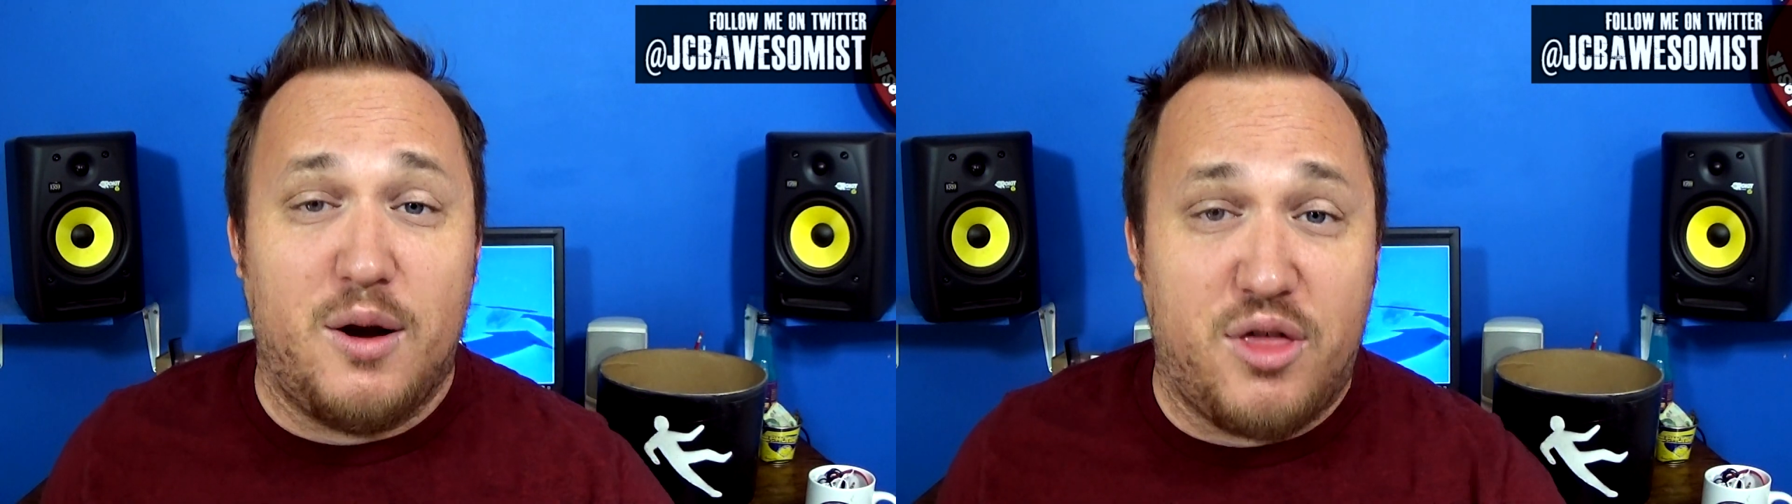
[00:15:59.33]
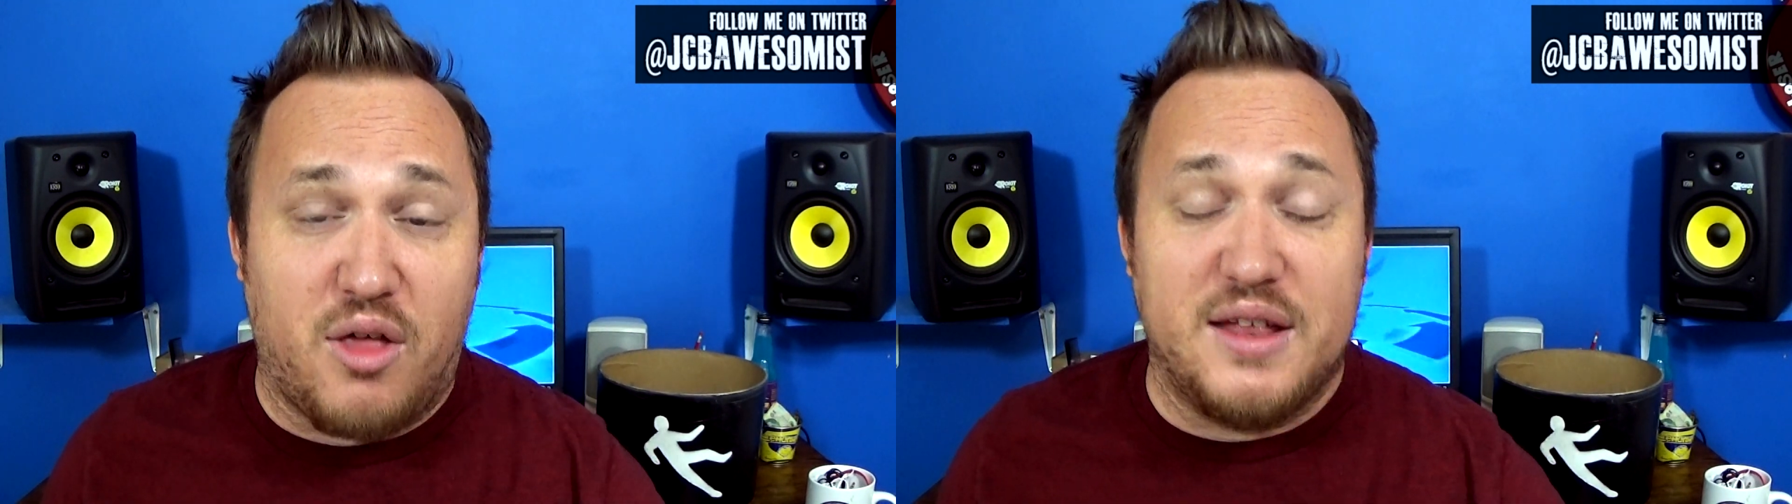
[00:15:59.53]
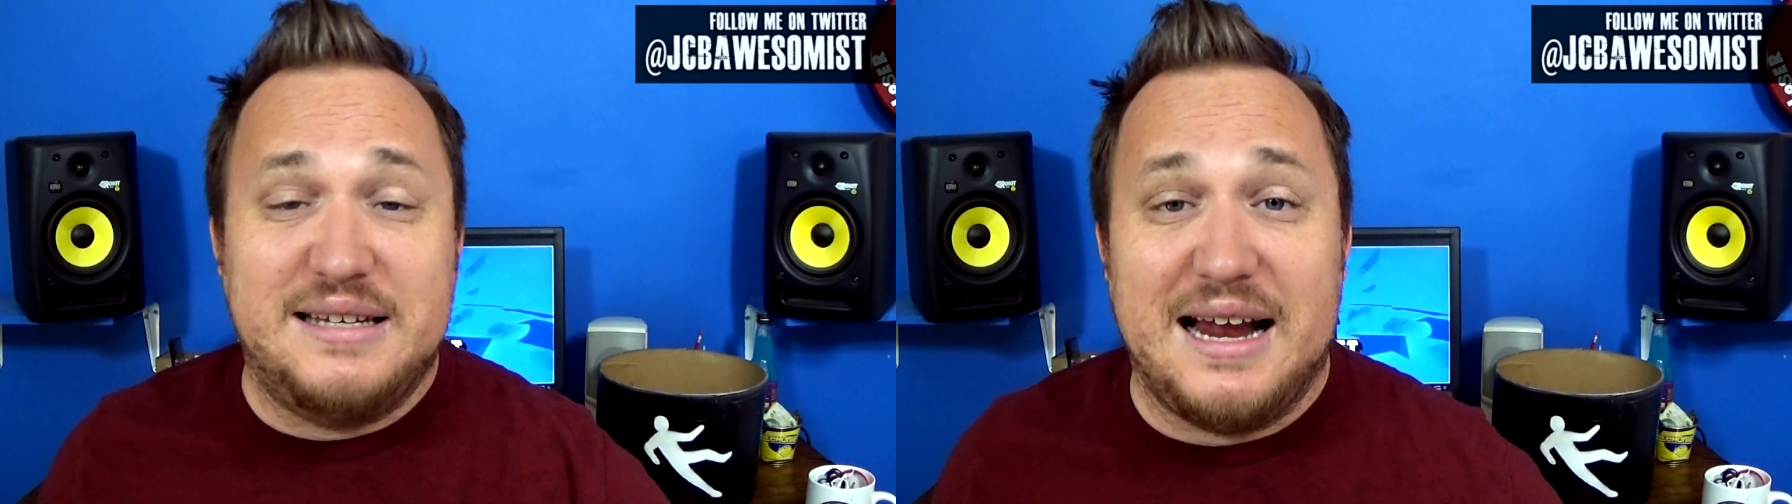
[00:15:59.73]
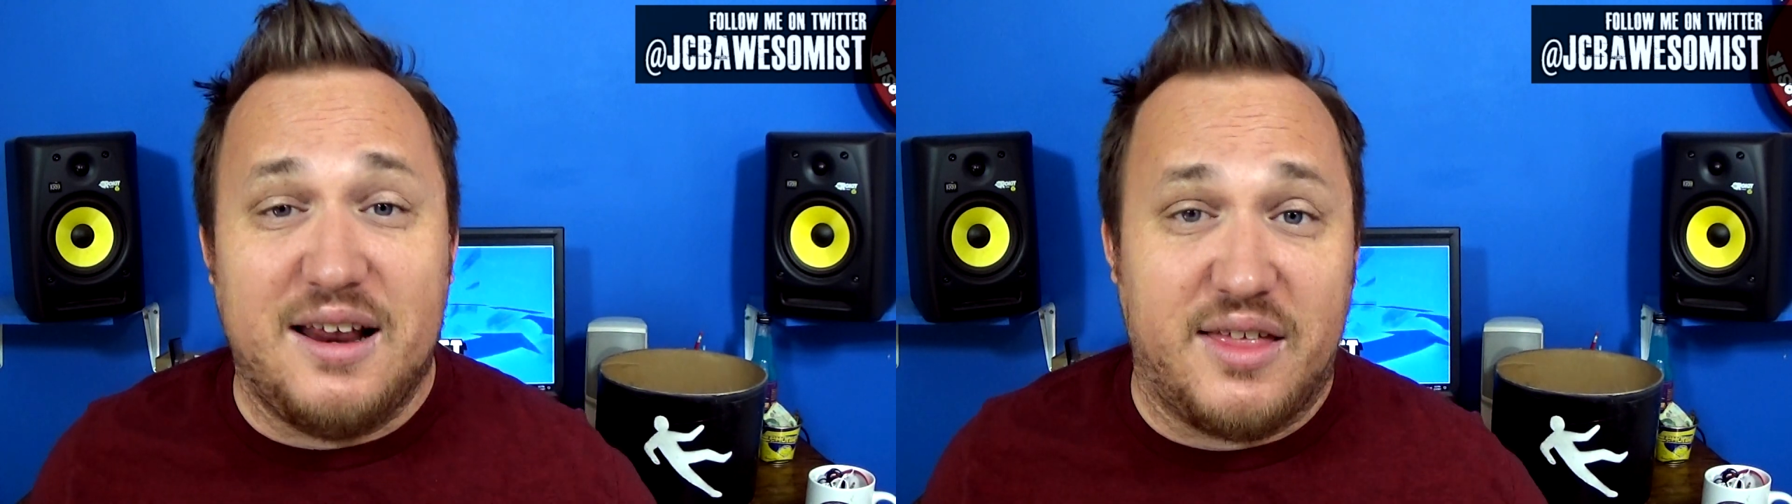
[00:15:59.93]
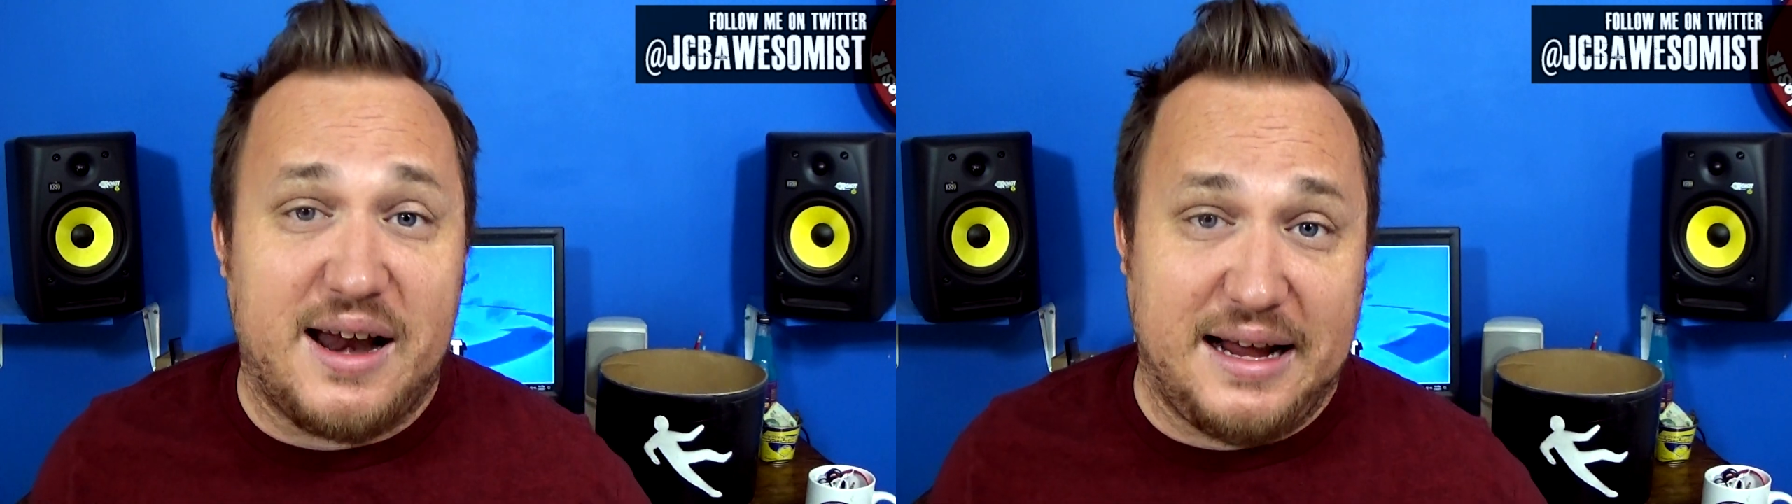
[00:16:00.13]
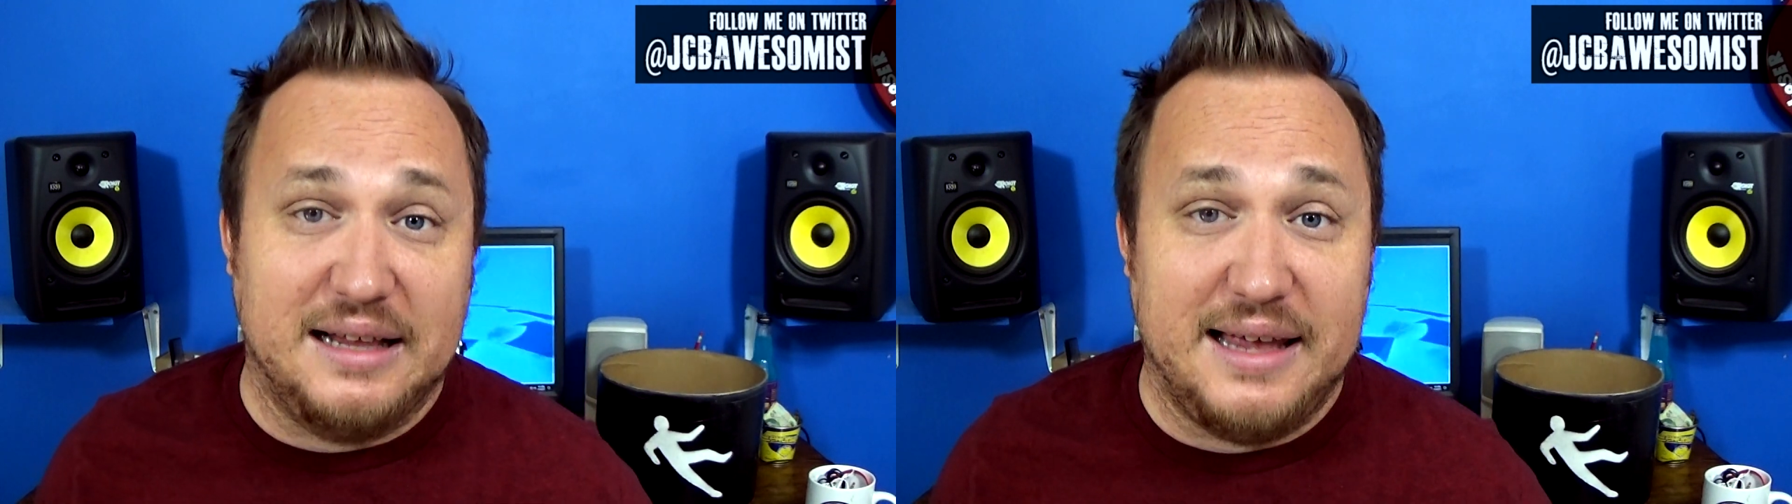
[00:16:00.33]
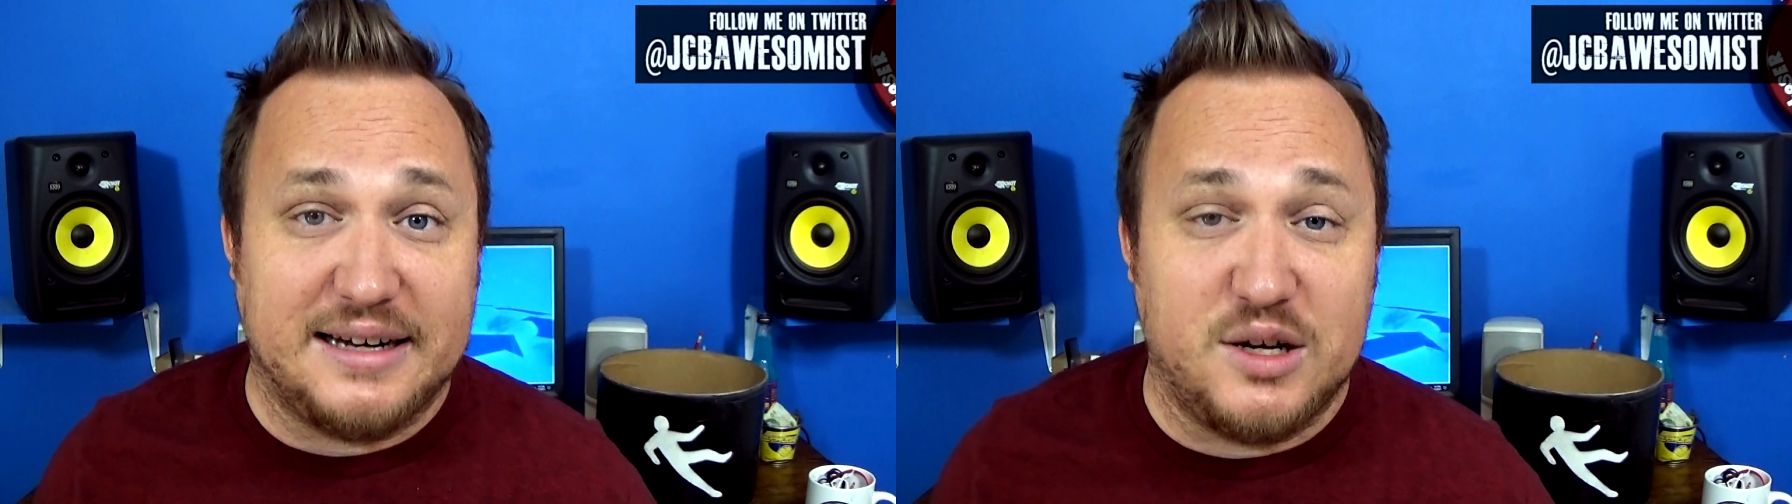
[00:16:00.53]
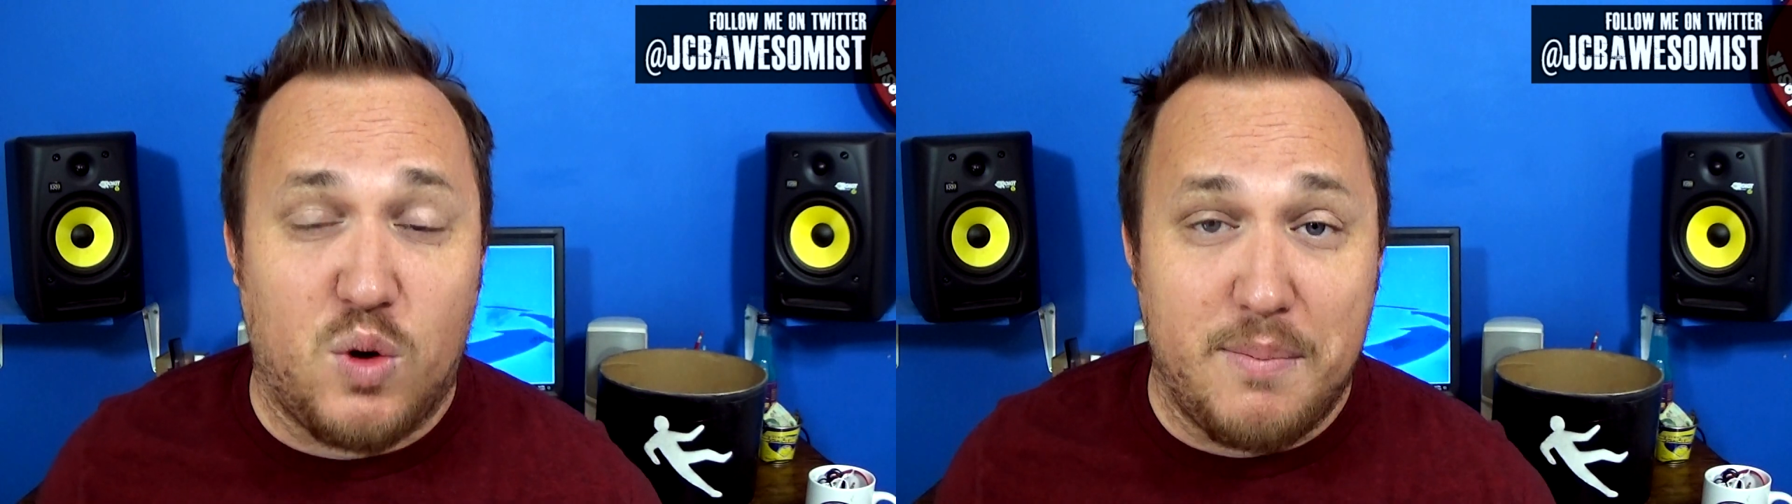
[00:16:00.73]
with all the data that I collected while